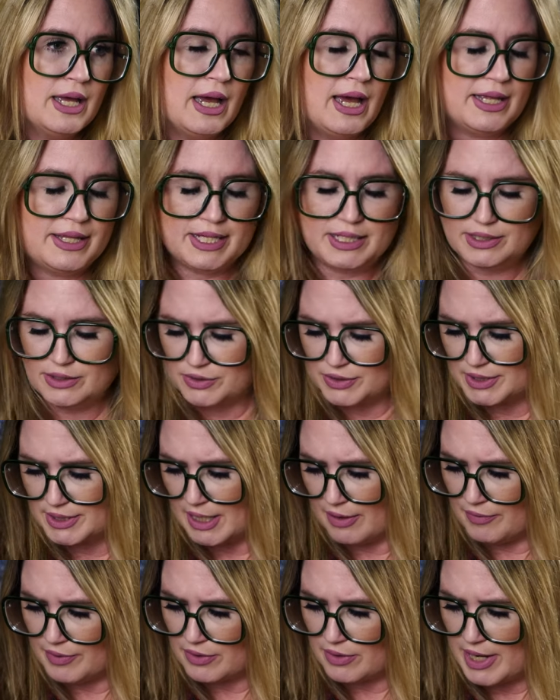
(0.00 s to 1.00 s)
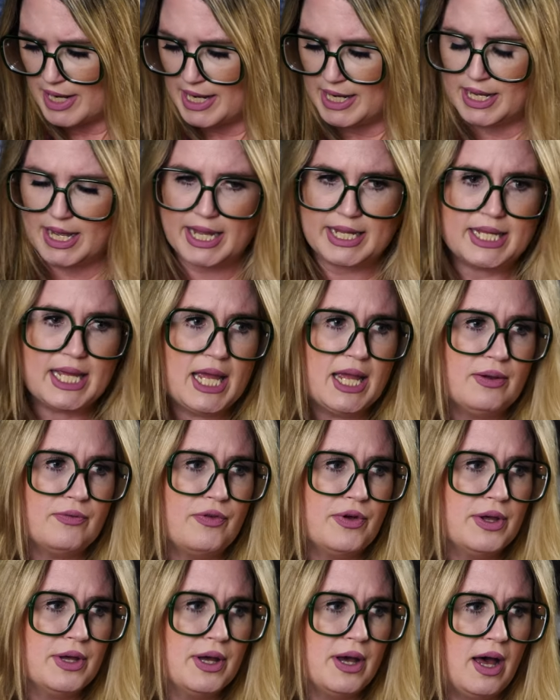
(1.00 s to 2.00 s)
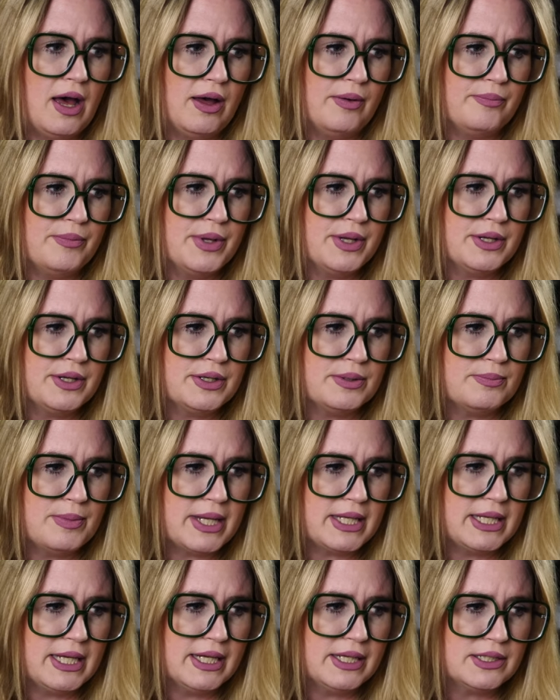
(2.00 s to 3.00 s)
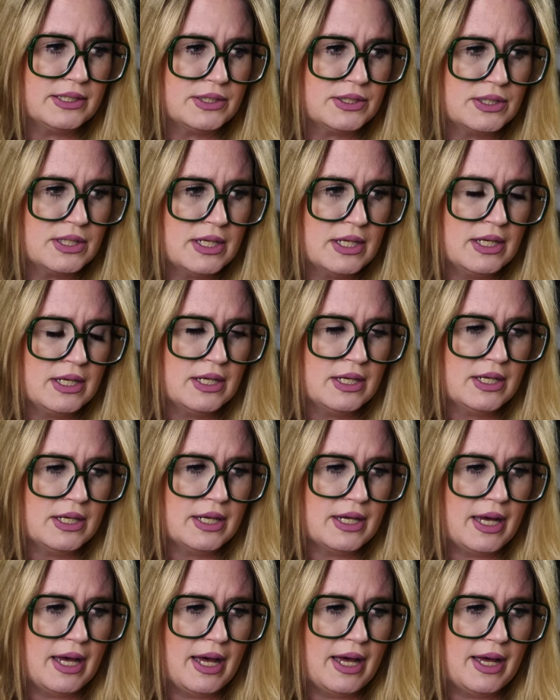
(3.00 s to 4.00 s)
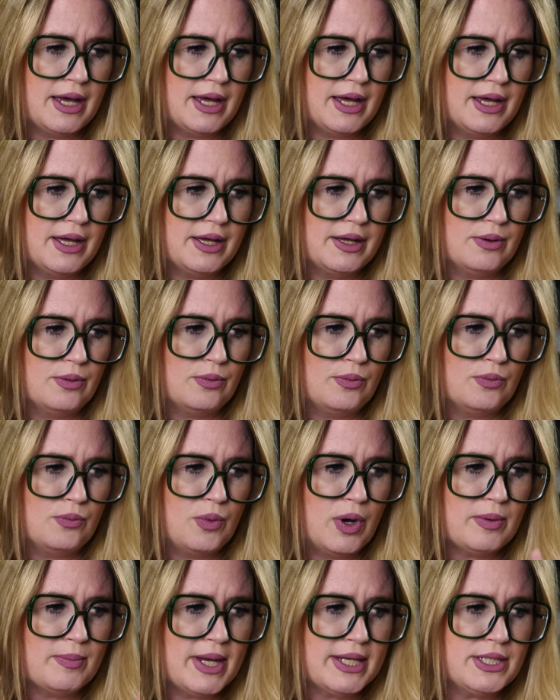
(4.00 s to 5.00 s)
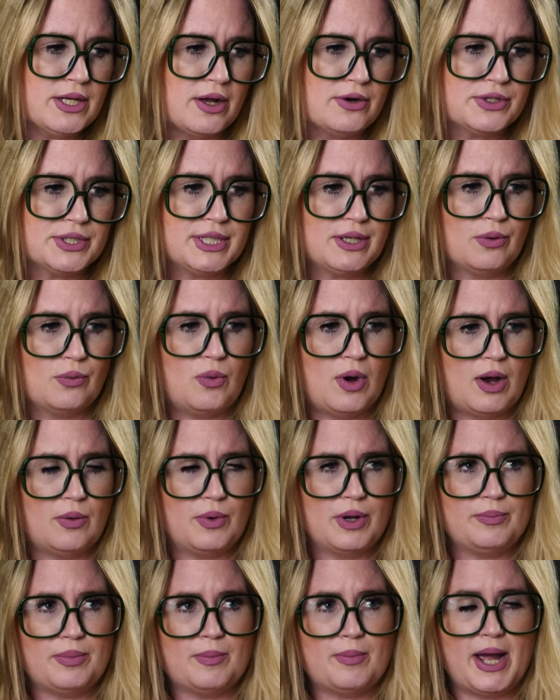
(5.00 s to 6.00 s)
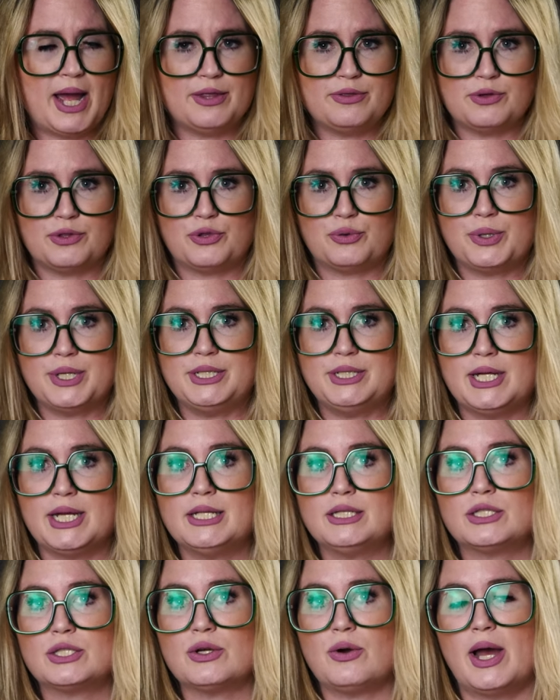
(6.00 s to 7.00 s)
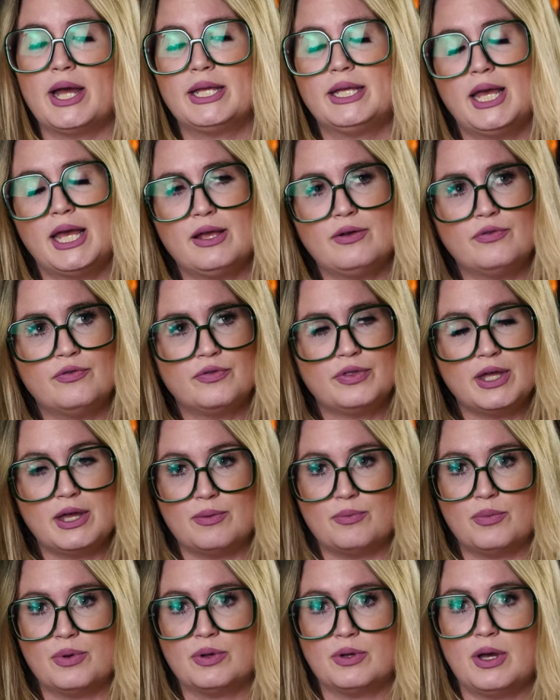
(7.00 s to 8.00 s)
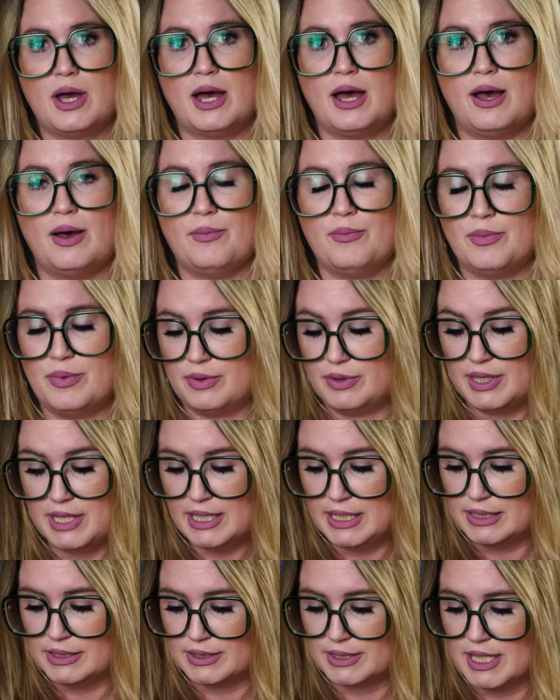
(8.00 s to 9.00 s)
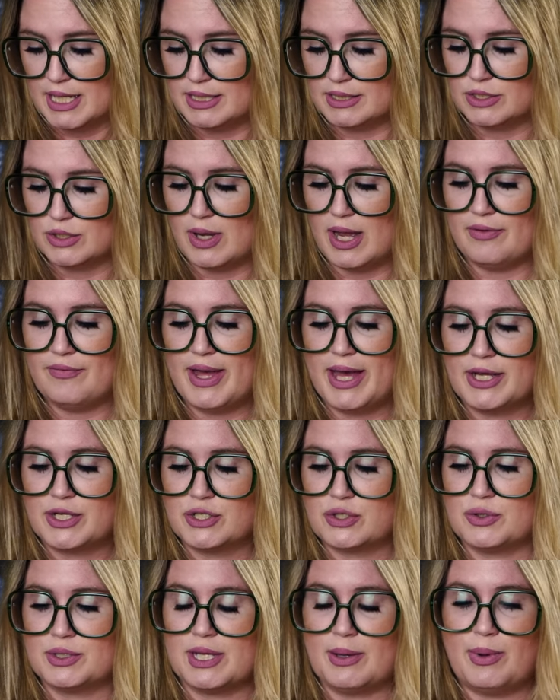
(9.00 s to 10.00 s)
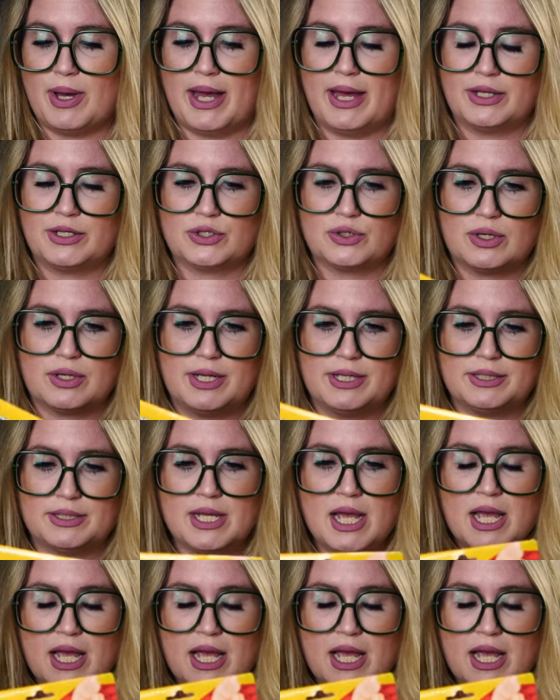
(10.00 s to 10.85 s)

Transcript: I think there's seven or eight. I gave um, my kids, uh, one of my daughters didn't want one, but my other three did. So I gave them um, these, and so I have extras. I bought extra because